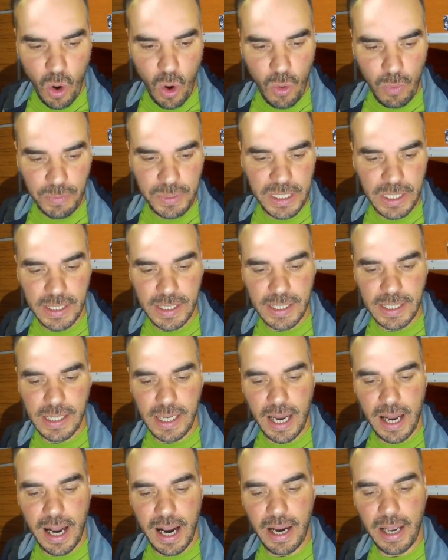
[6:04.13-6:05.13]
Hope
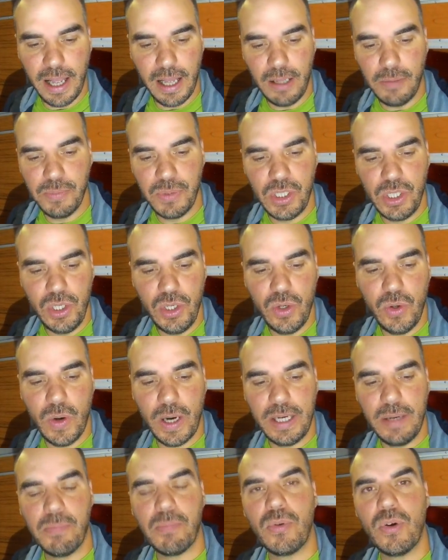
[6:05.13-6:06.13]
this helps
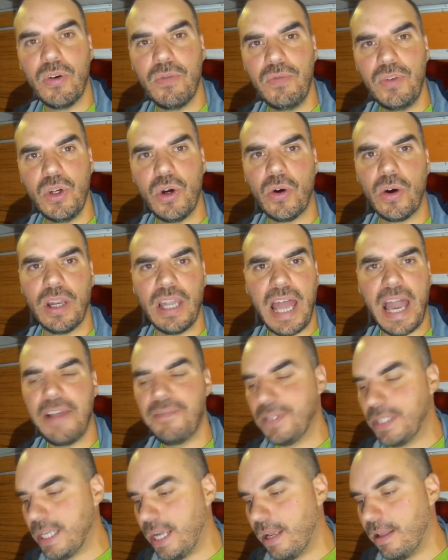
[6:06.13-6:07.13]
you and improve your
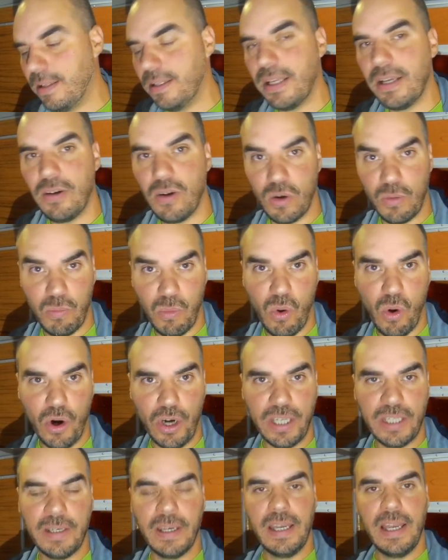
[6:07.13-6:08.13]
lifestyle on
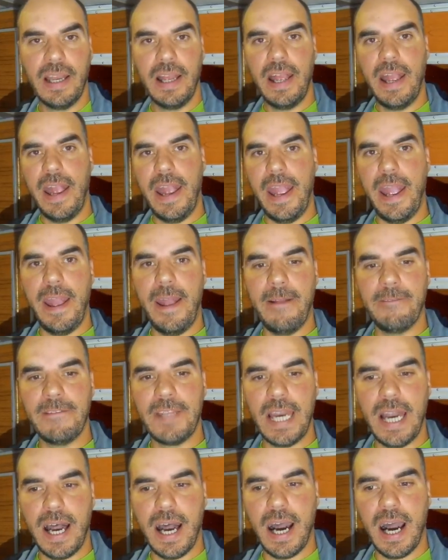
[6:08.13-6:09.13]
board.
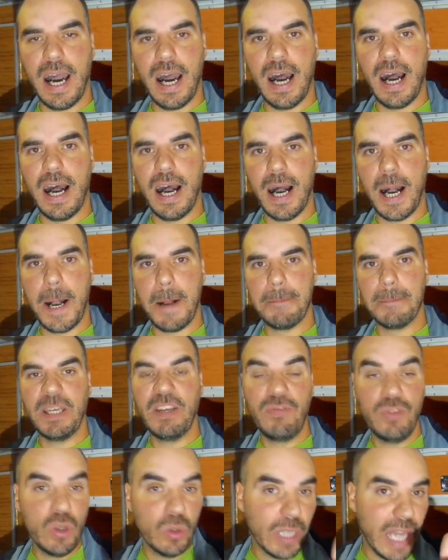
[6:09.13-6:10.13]
And
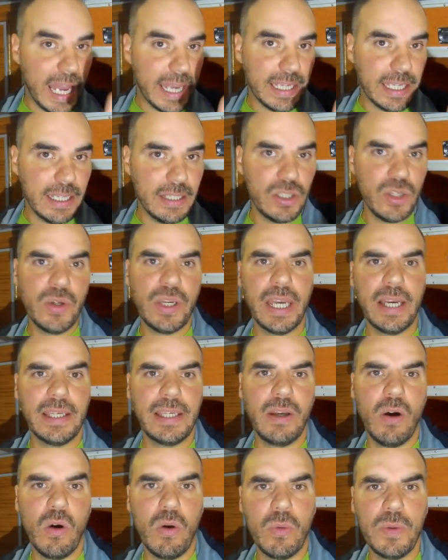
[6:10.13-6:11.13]
if you like it, you
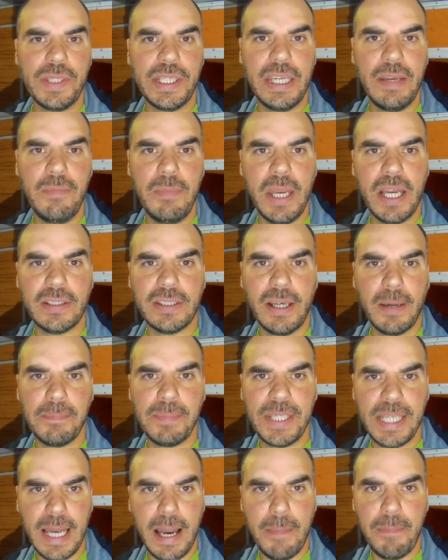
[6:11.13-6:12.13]
can always give me a
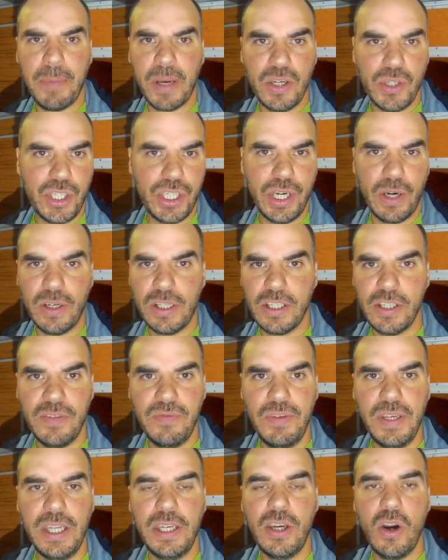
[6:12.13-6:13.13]
thumbs up, share
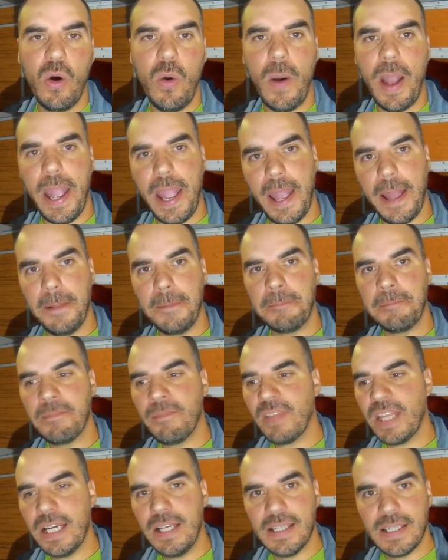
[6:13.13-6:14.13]
this video, and
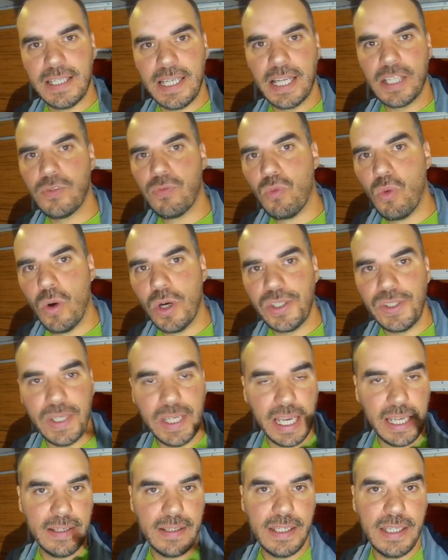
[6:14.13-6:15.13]
thanks for
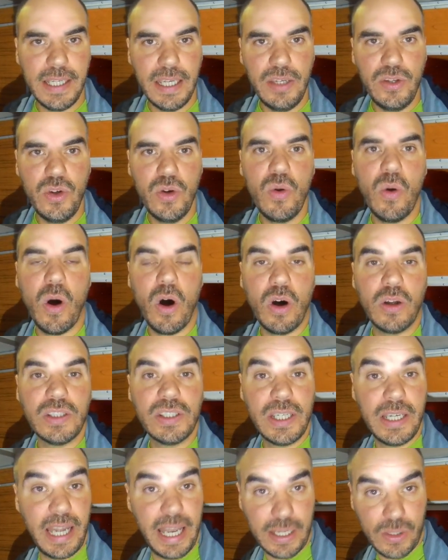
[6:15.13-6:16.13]
watching, and see you
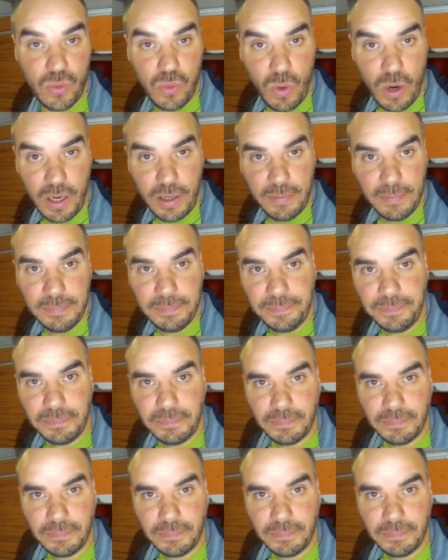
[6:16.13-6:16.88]
on the next one.